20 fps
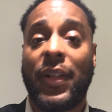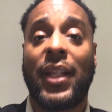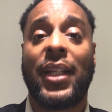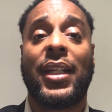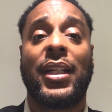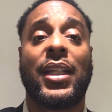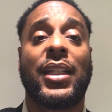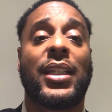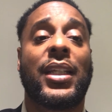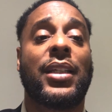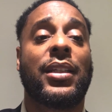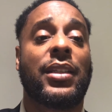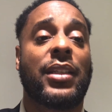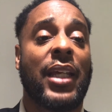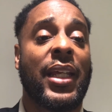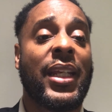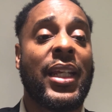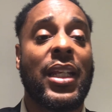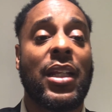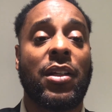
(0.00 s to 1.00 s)
They need to,
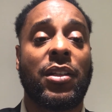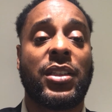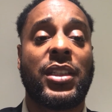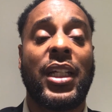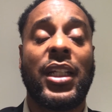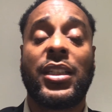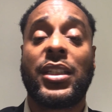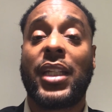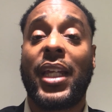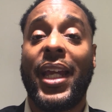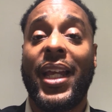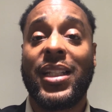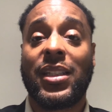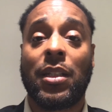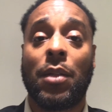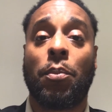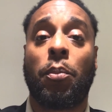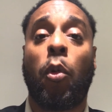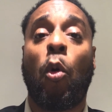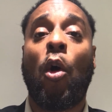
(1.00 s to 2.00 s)
they need to teach kids
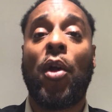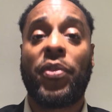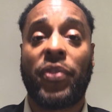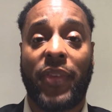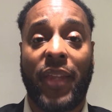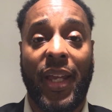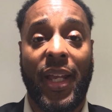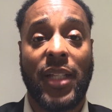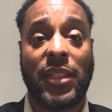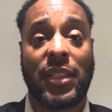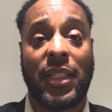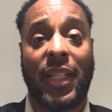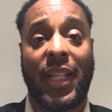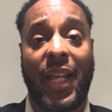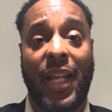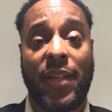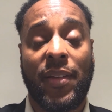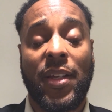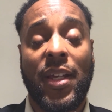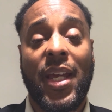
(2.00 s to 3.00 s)
the important things in
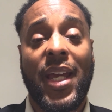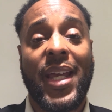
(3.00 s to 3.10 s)
life